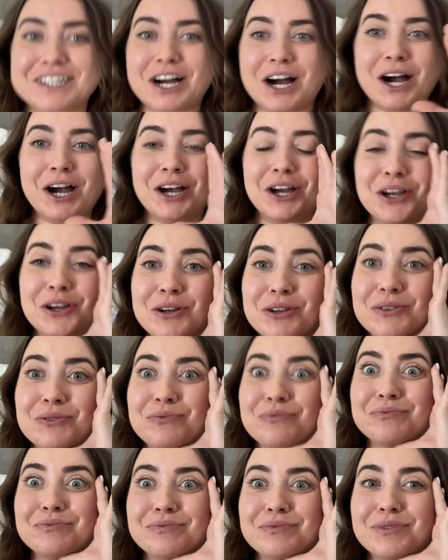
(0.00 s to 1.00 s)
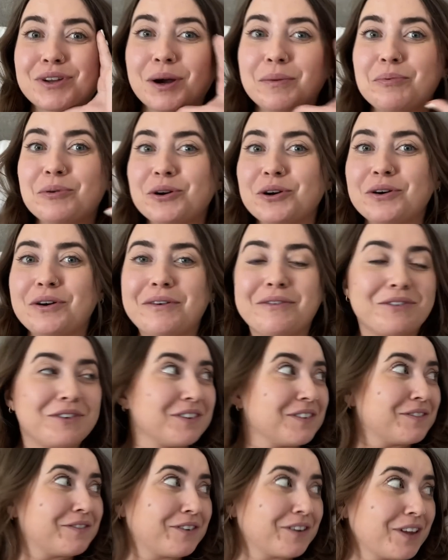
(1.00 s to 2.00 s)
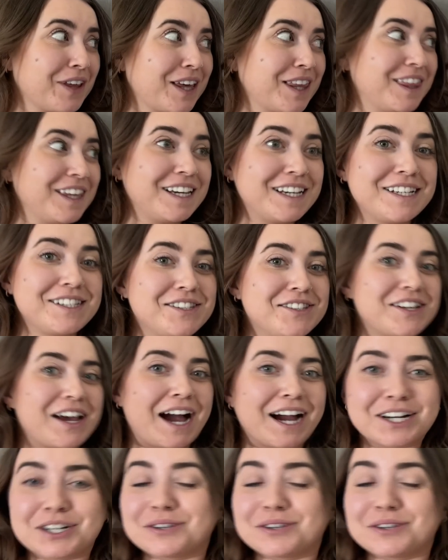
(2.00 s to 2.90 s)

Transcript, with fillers: got approved for like the exact